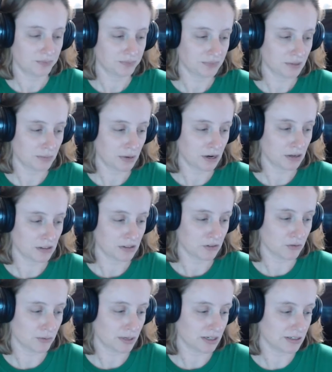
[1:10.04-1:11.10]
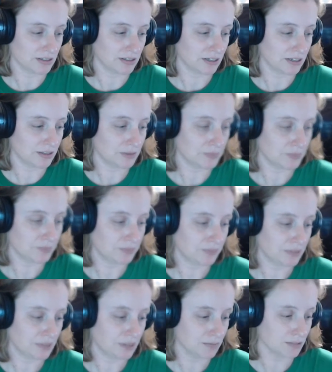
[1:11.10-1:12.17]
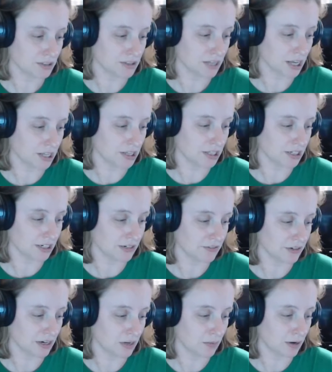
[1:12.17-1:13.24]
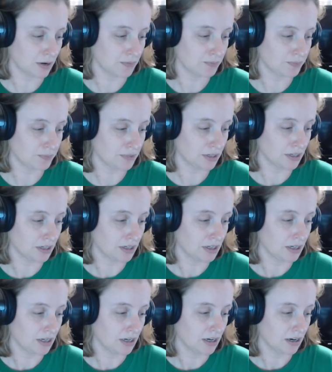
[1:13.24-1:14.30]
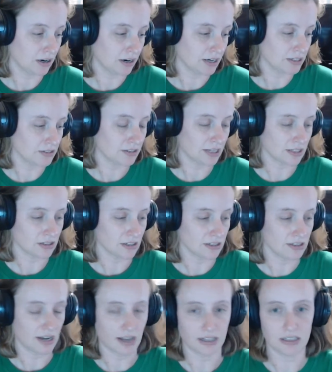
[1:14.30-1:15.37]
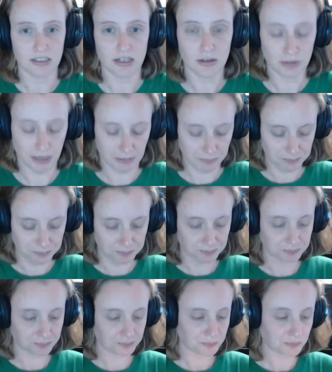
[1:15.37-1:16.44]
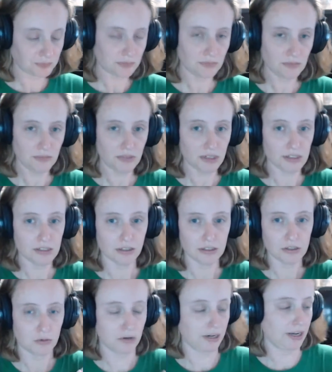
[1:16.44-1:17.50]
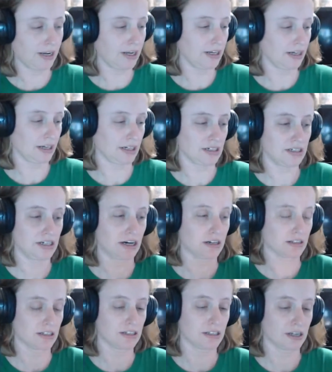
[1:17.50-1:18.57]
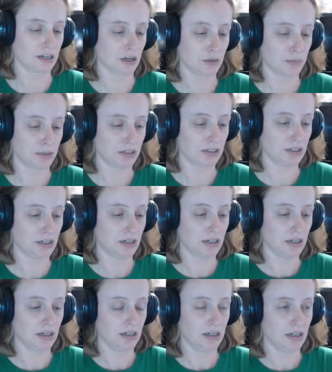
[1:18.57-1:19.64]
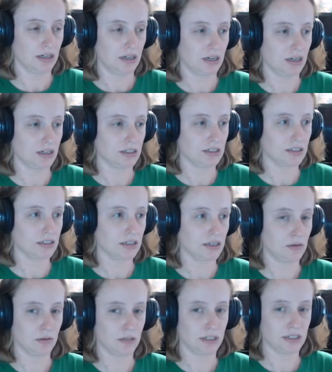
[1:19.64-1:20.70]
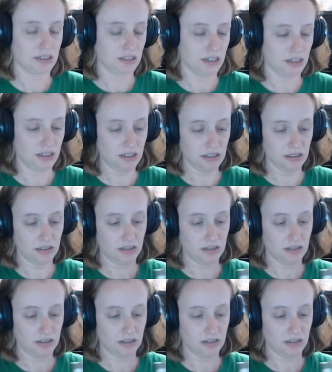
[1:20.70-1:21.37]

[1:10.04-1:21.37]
Perils of being sick. Just not thinking very well. All right, so that's on silent. Okay. So let's go on ahead and tear this thing open and see what is in it.